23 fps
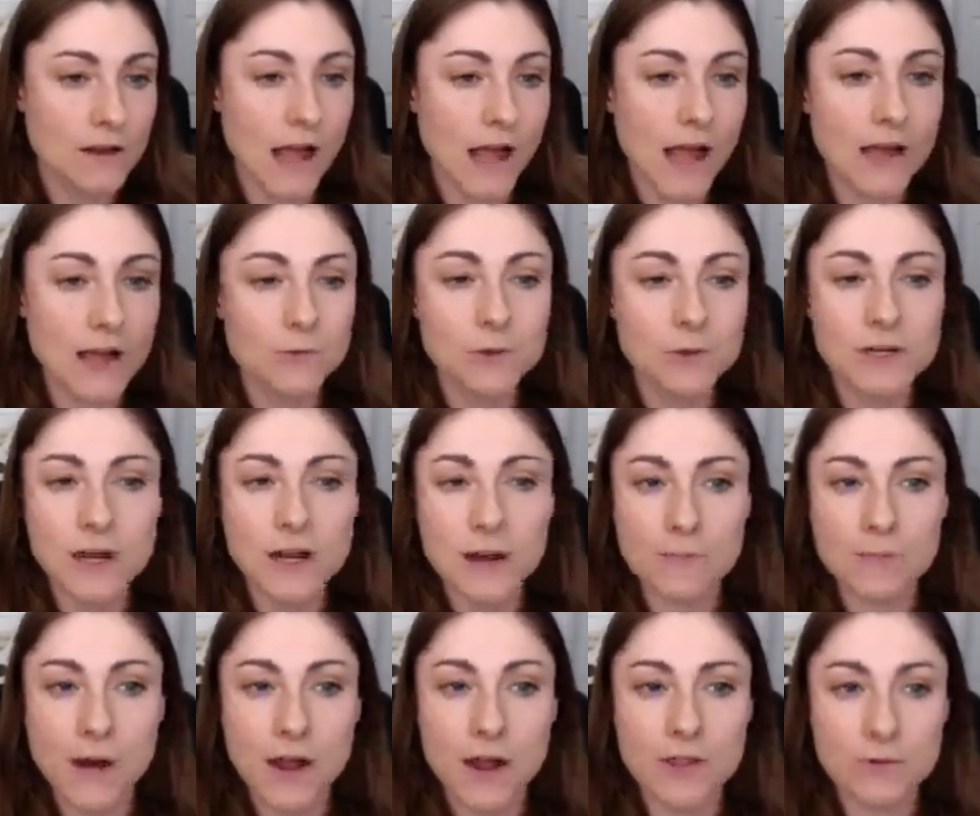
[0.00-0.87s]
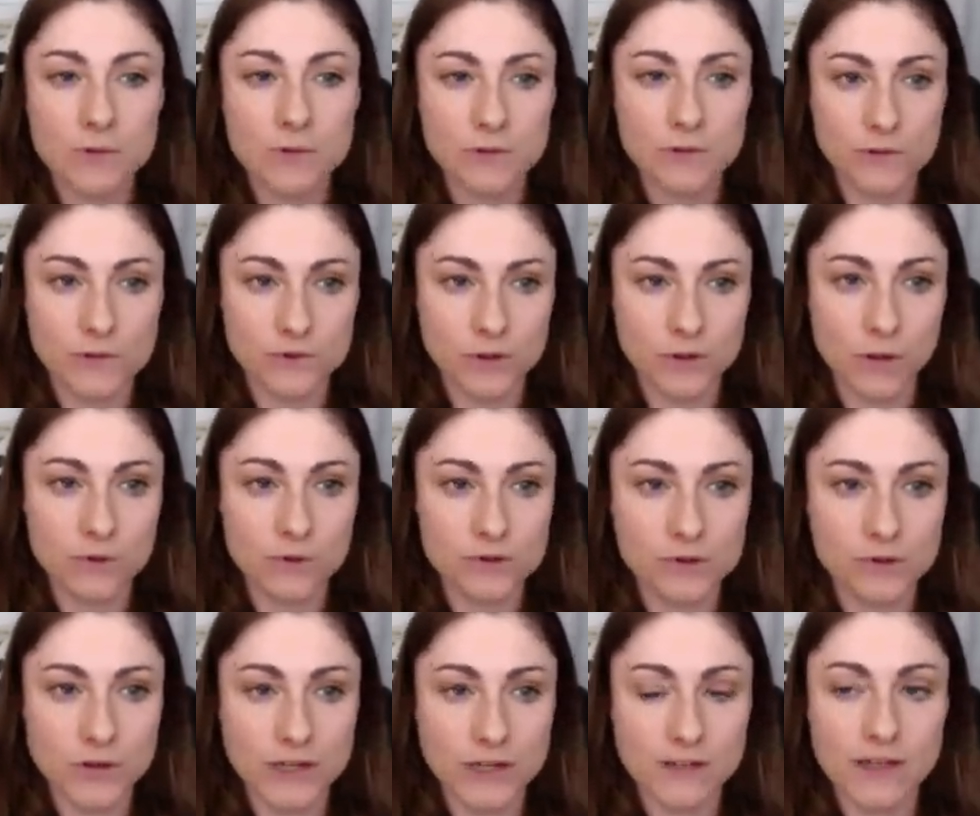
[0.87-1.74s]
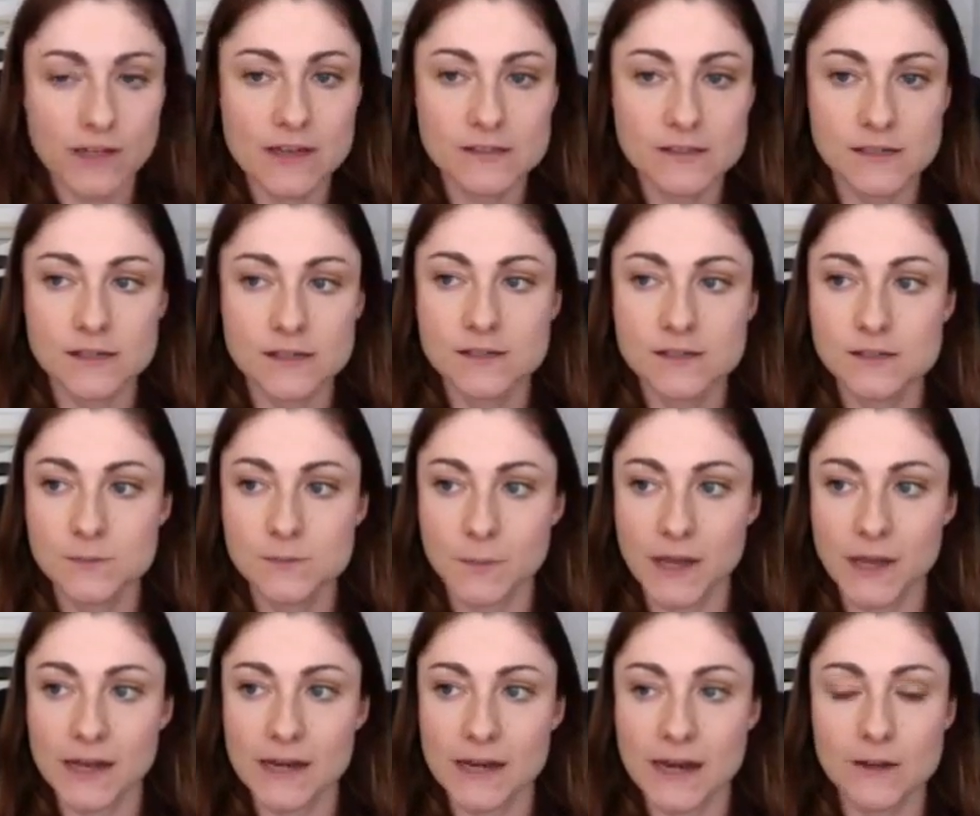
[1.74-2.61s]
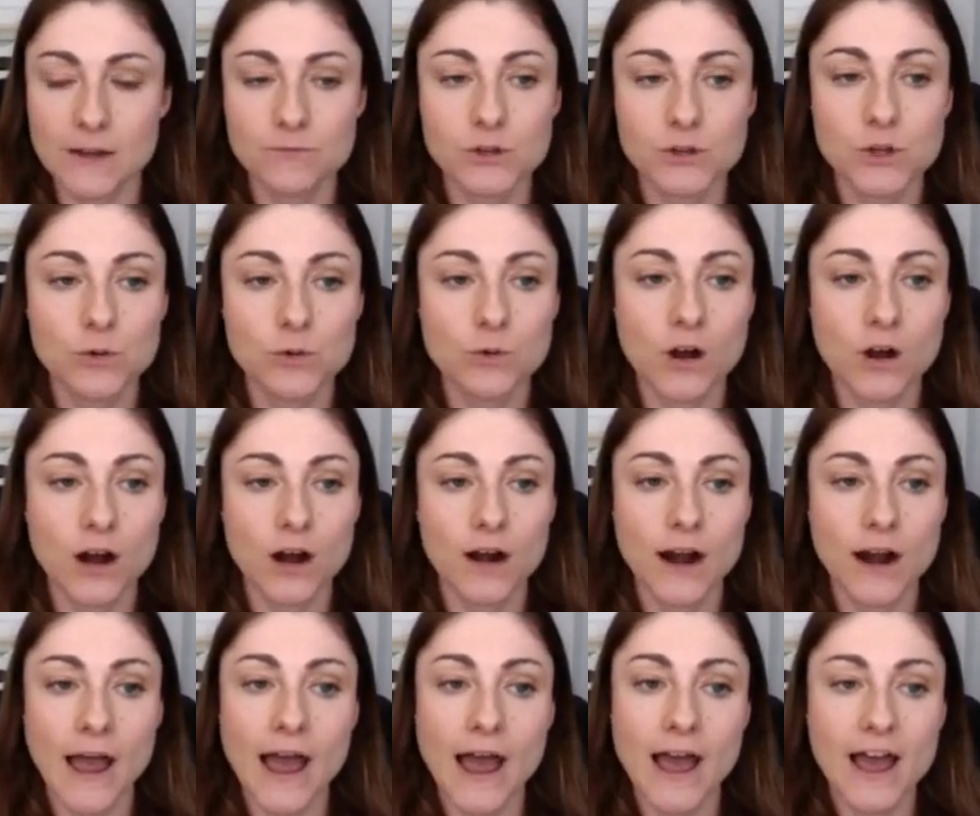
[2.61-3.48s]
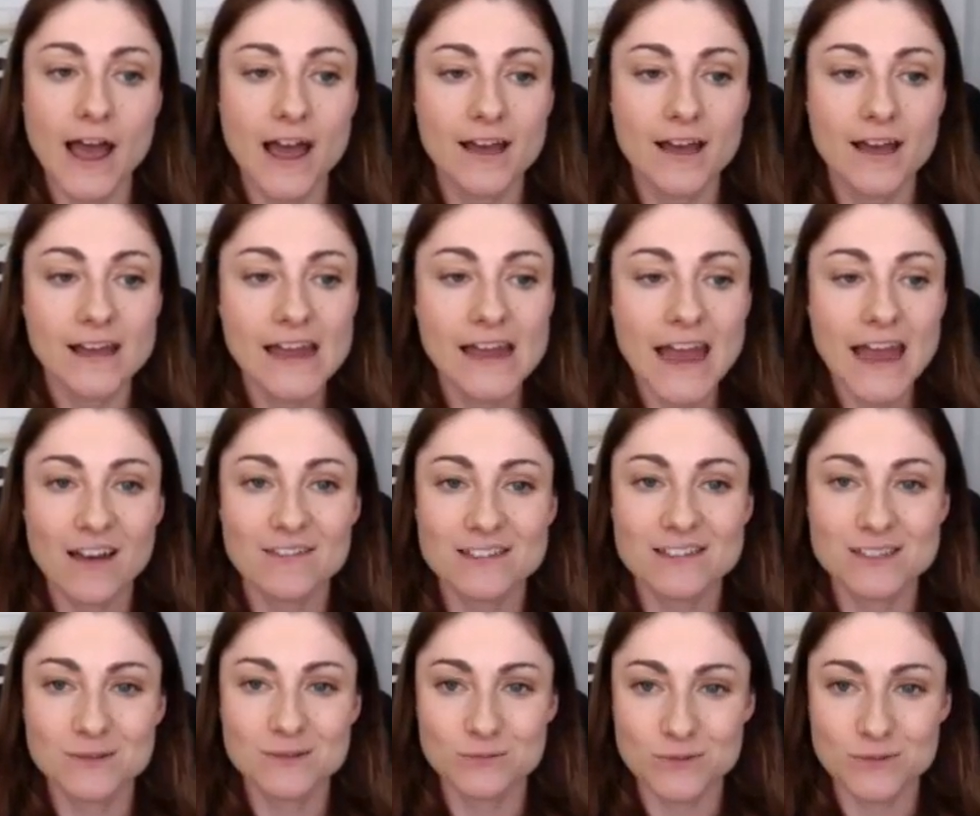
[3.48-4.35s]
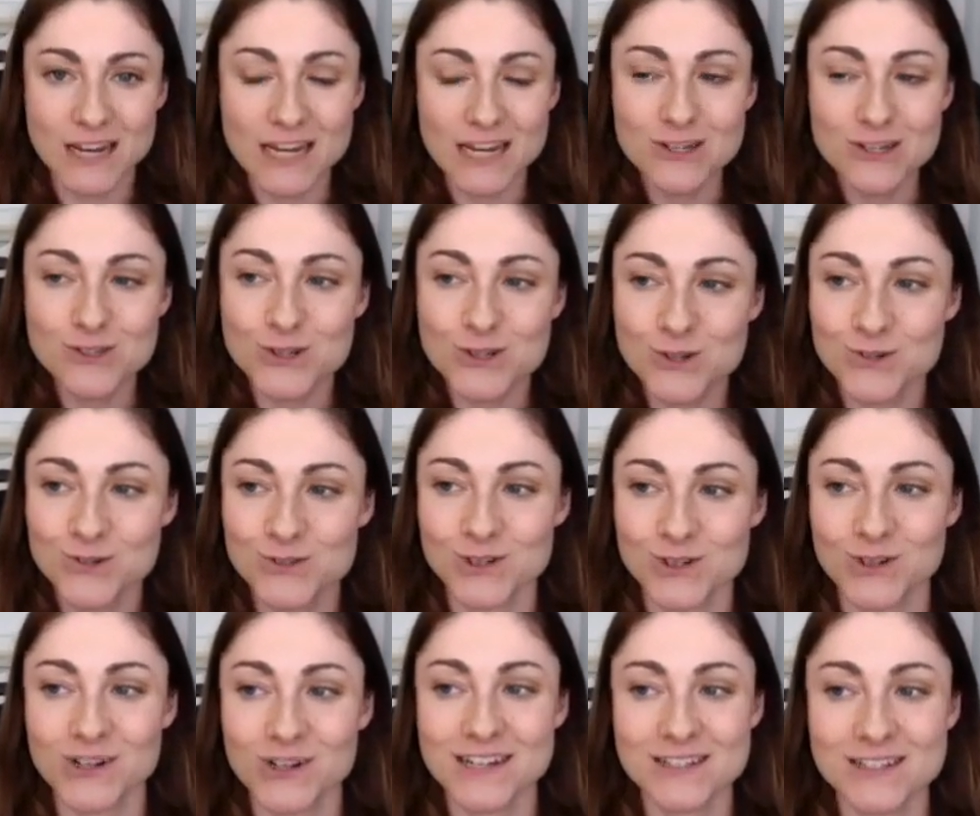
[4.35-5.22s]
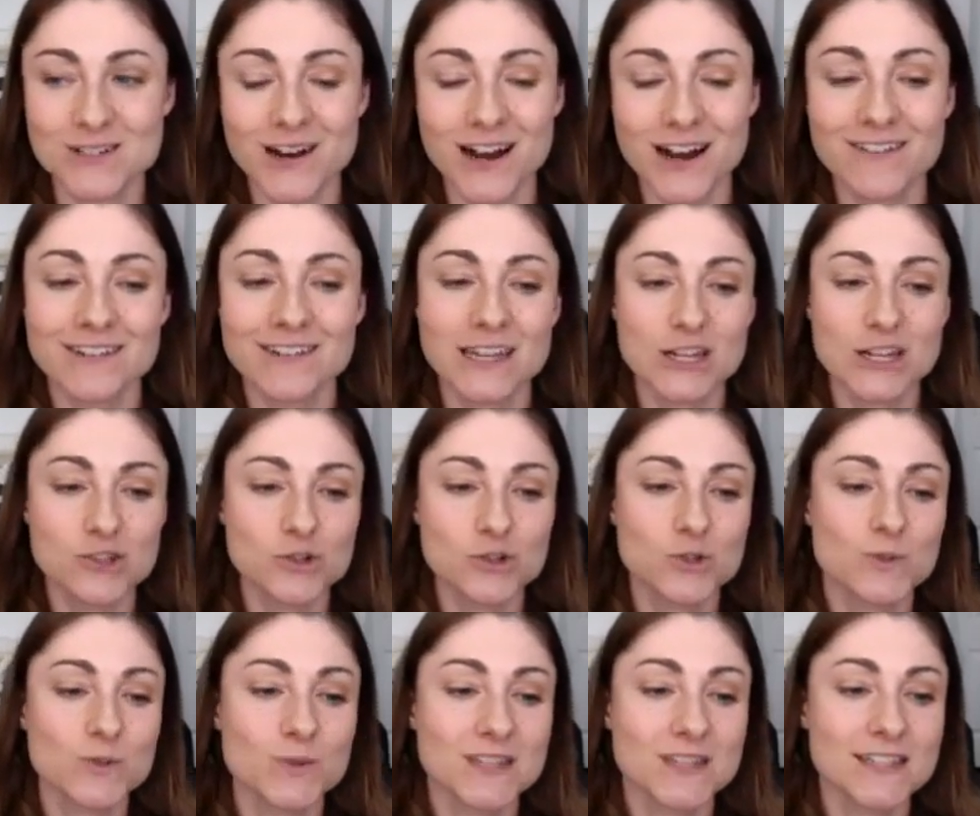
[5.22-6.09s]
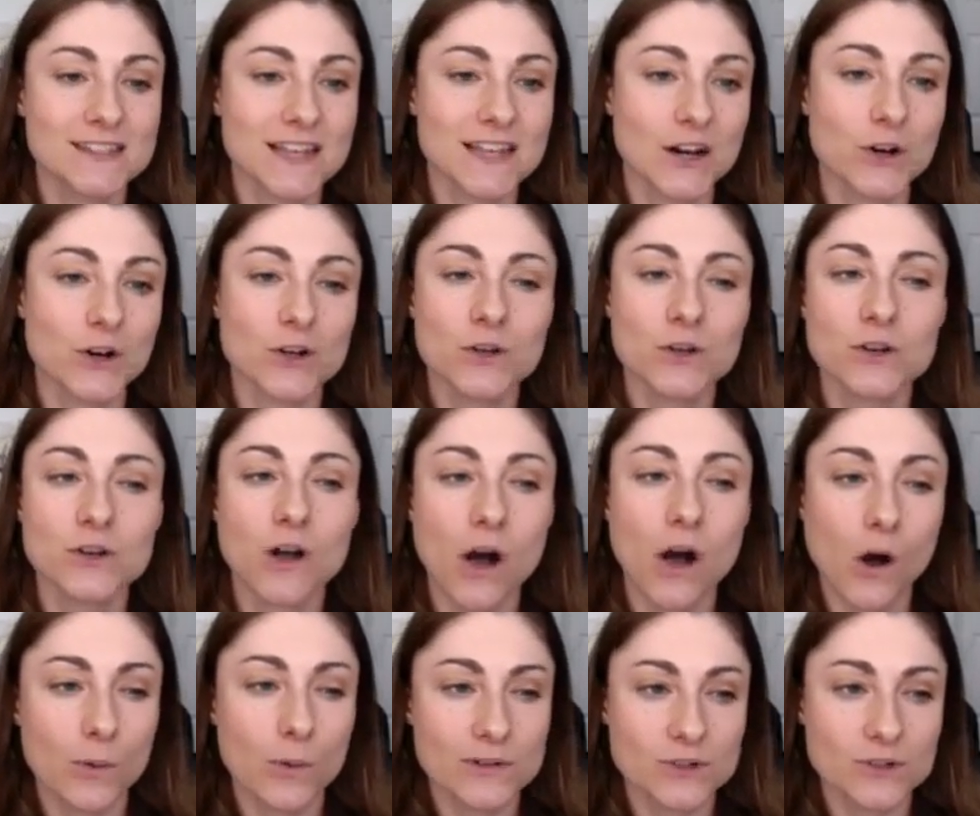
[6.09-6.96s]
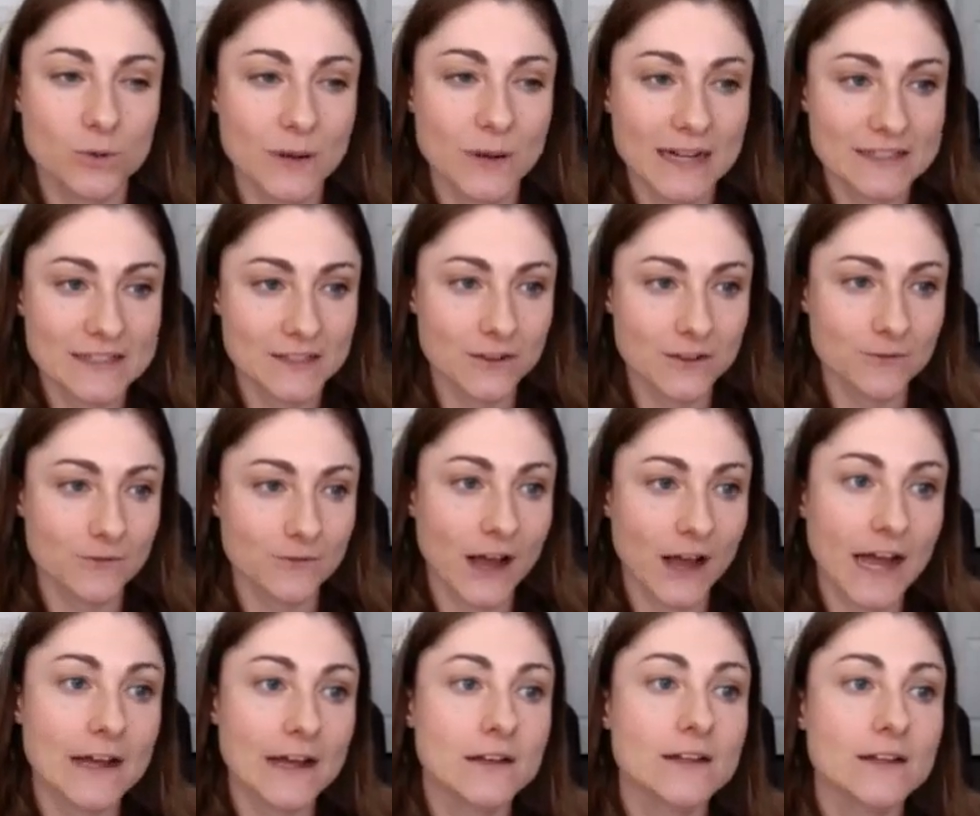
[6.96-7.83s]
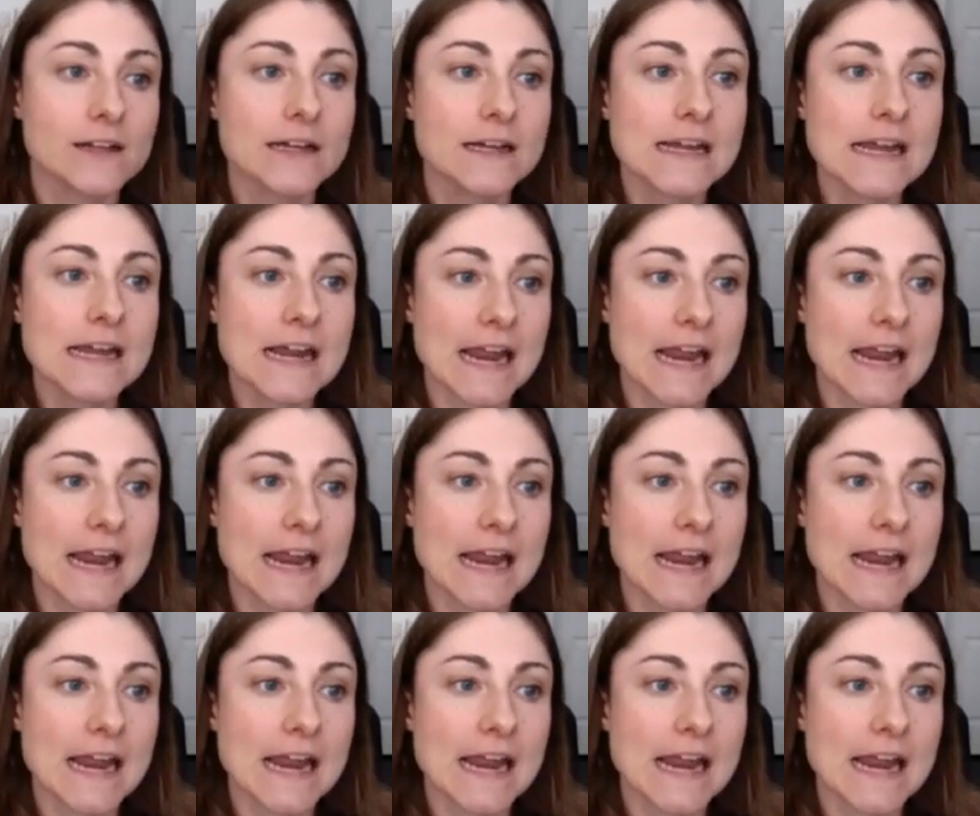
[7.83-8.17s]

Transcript: I would not bother with the troubleshooting lessons, but if you are having some issues, your kids are having issues with the center, you can always go back to the file.